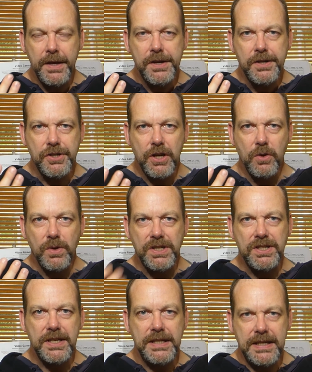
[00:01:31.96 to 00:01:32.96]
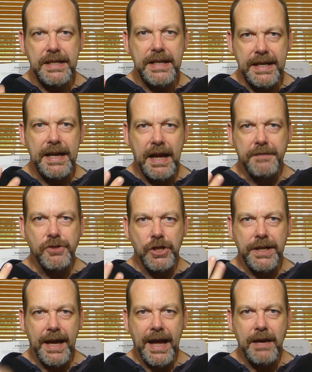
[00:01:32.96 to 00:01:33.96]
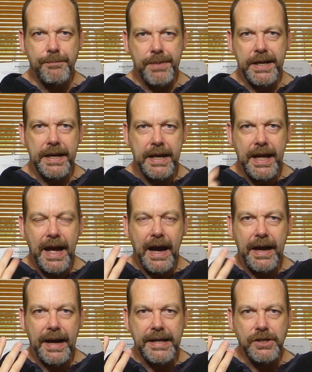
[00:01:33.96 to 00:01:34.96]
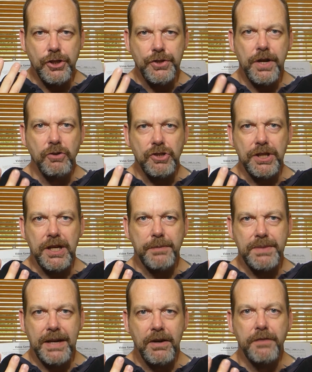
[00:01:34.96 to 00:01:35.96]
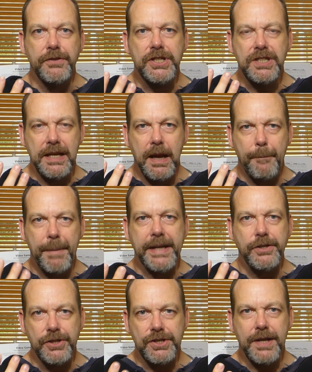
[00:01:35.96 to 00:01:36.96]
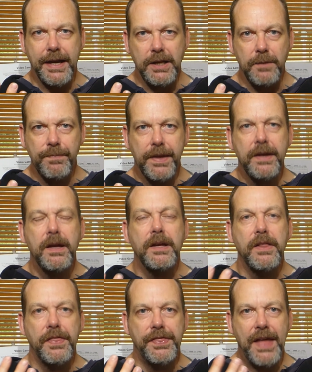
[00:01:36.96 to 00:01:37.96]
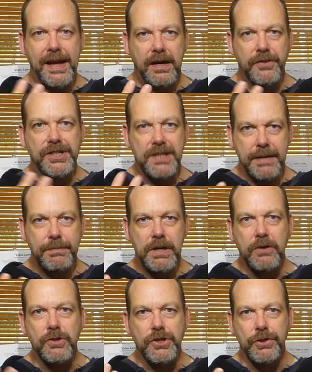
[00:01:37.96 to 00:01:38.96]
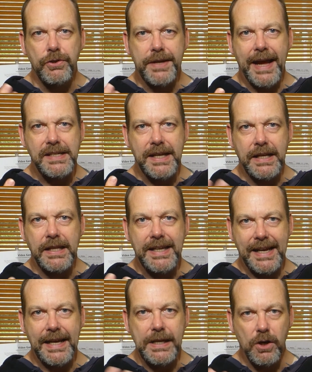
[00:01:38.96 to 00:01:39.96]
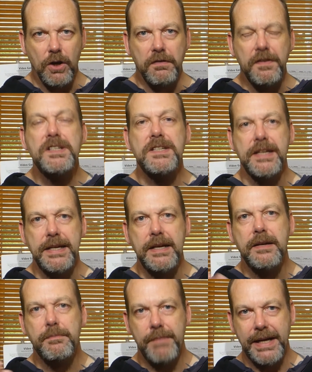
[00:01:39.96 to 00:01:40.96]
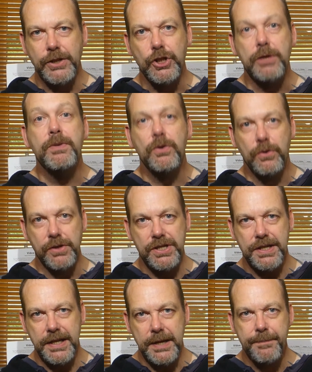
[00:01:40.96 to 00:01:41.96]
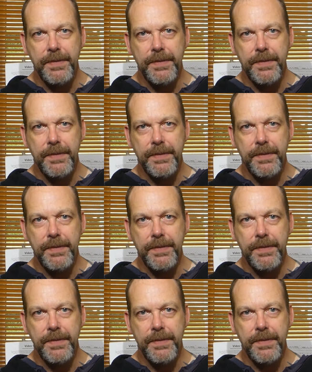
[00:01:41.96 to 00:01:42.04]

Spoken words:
So C, D, E, F, G, A, B is the notes that comes out of the C major scale. They are the same notes that you get in the key of C major or C.